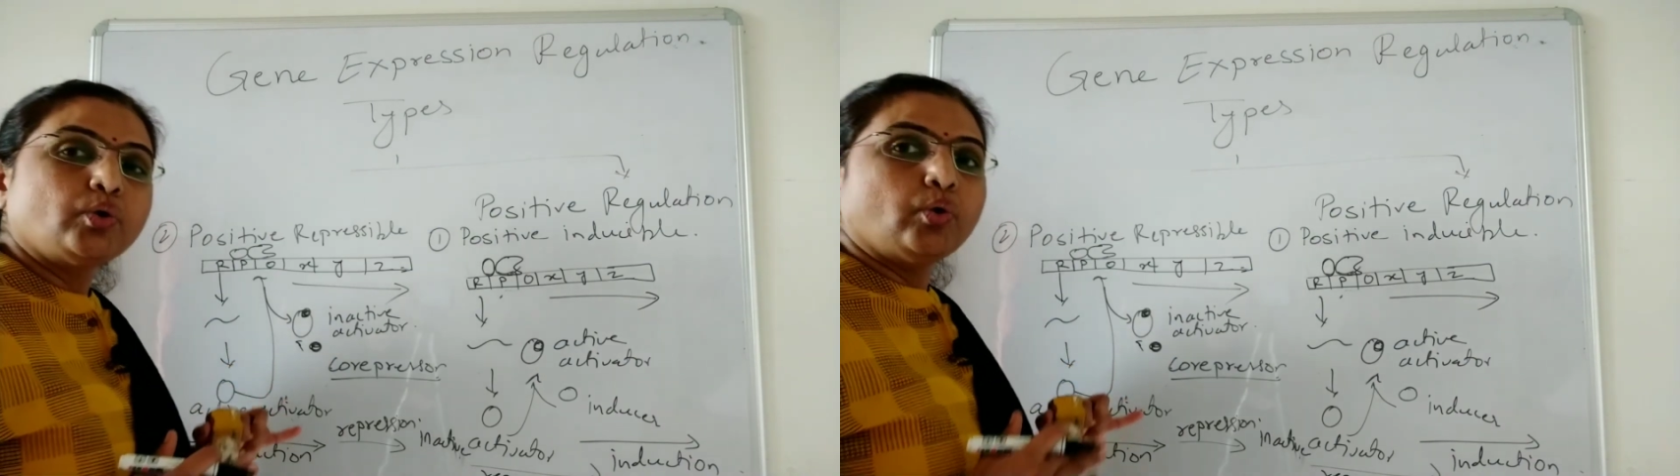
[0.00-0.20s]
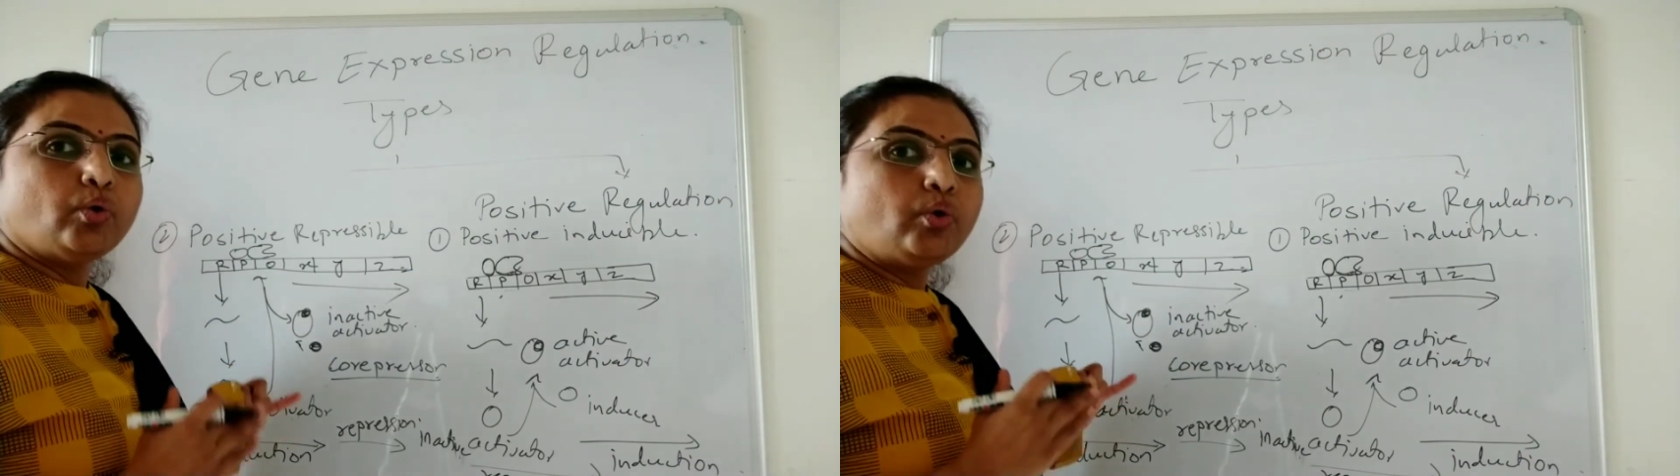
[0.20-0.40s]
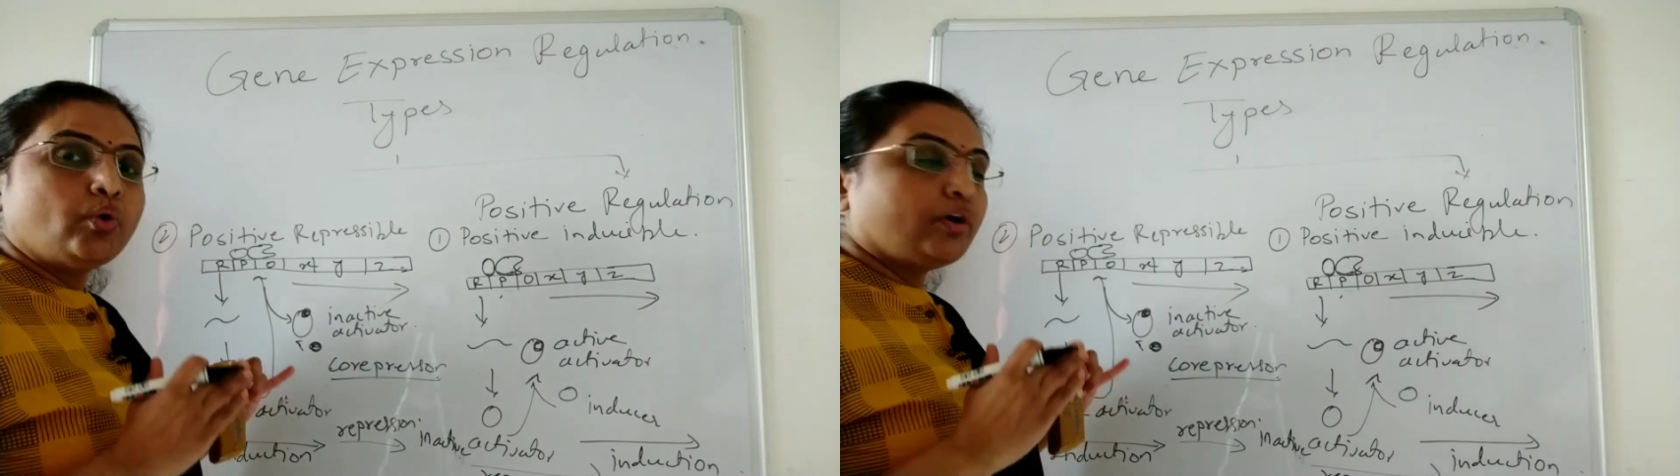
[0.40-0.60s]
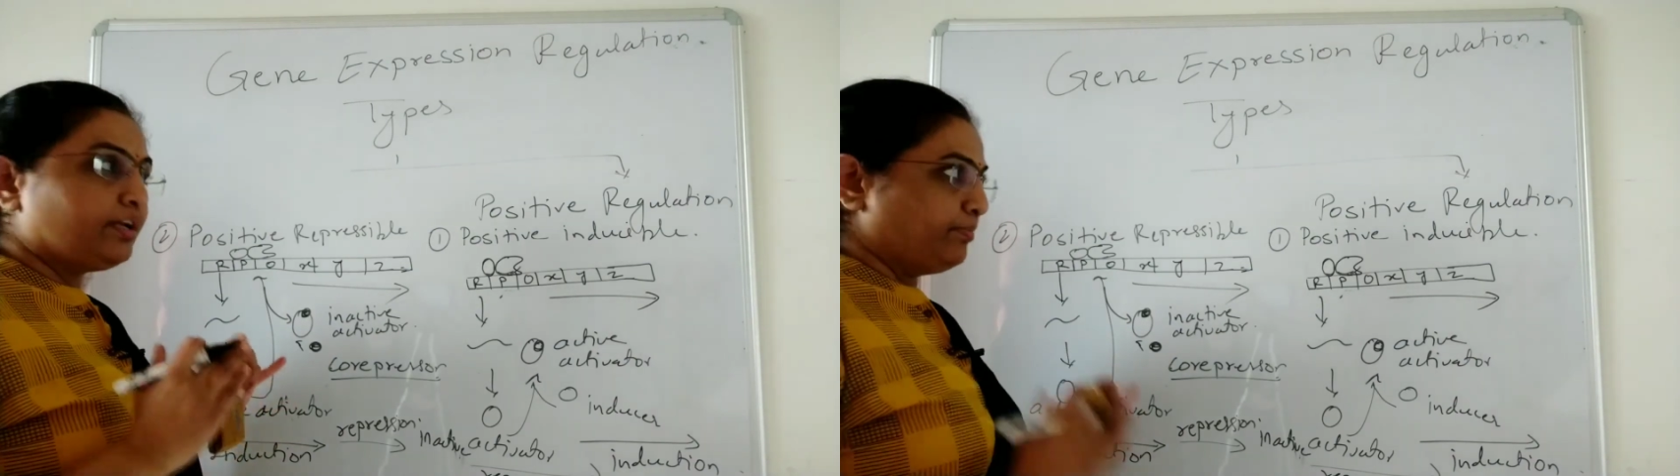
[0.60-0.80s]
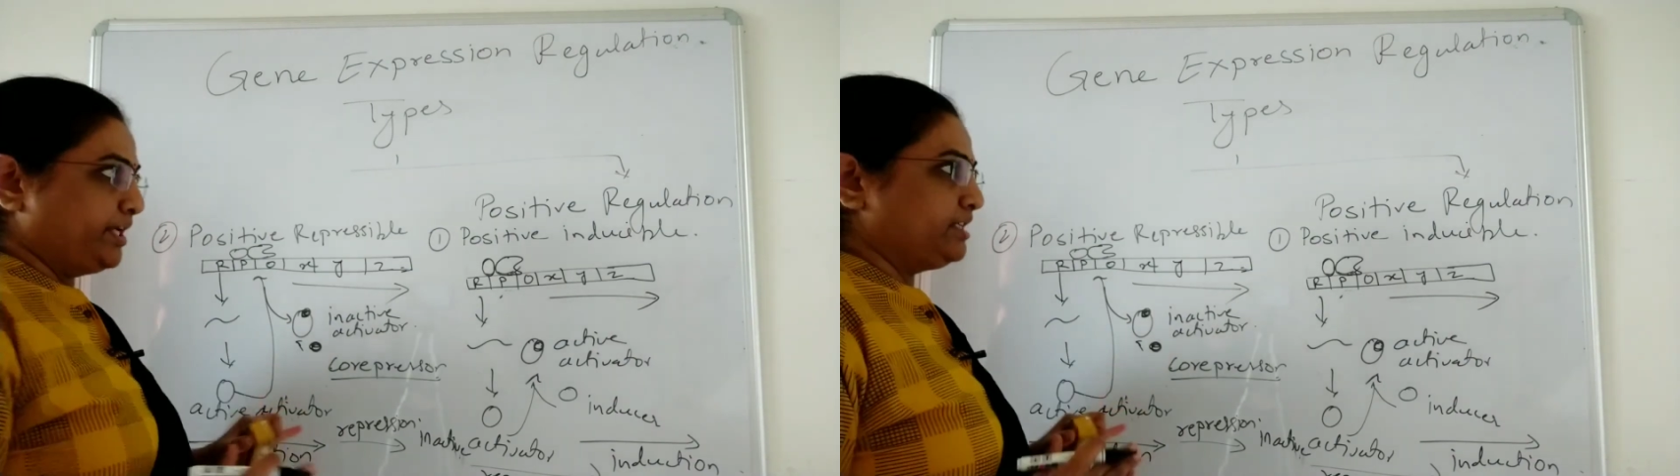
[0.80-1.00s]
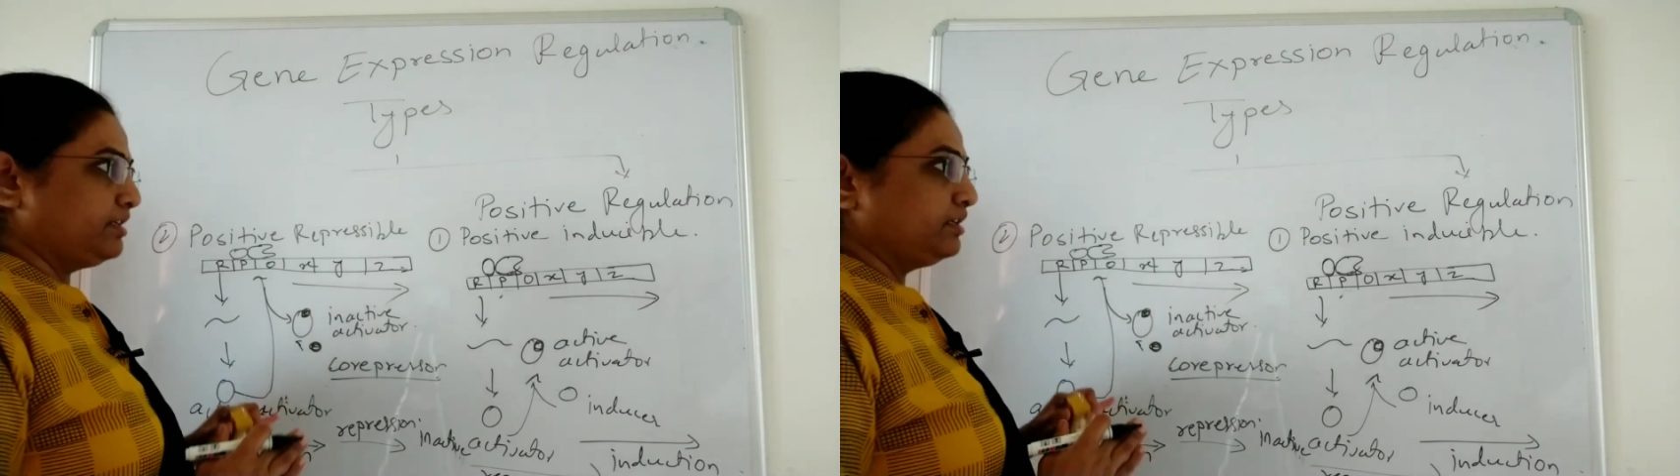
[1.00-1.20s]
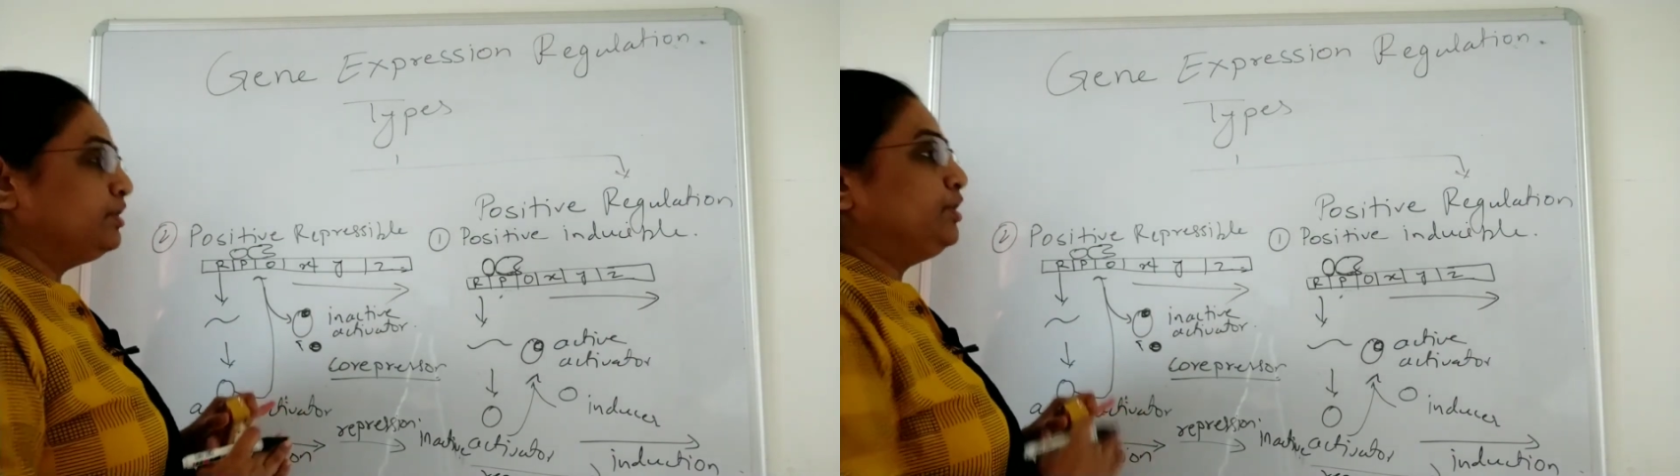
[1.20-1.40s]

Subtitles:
co-repressor.